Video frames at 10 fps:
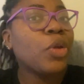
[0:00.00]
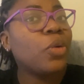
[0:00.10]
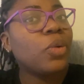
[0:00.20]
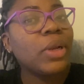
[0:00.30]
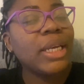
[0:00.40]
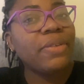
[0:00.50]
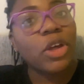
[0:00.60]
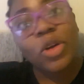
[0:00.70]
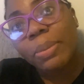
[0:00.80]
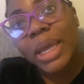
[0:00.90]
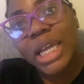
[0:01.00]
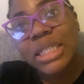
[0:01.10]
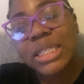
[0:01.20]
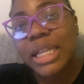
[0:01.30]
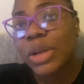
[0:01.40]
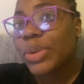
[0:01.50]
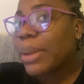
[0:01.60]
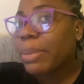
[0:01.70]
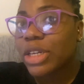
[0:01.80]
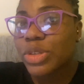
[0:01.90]
or leave a comment and I'll
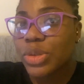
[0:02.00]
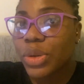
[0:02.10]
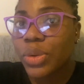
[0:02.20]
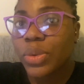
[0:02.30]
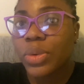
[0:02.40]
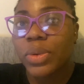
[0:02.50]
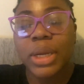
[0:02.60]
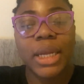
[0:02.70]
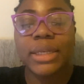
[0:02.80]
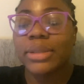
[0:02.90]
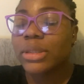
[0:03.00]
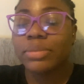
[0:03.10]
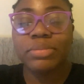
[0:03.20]
get back to you and